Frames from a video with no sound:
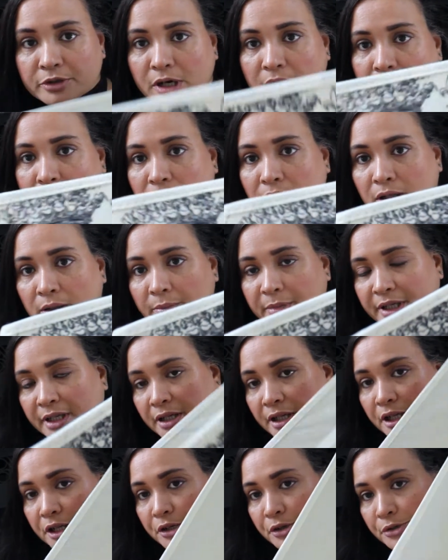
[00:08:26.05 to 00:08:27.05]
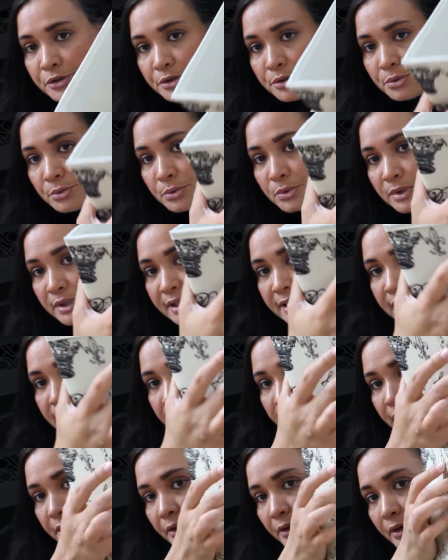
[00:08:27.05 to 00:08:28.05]
got all my hair tools
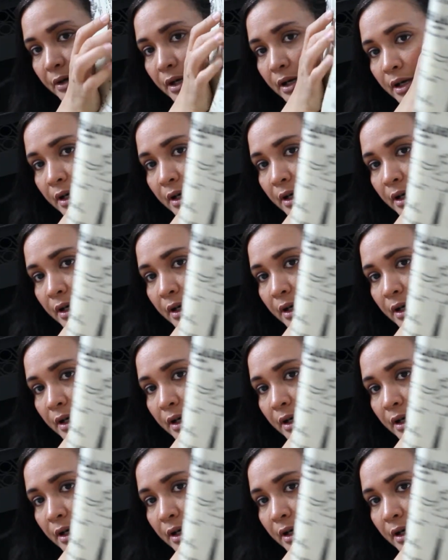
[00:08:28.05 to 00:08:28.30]
in there.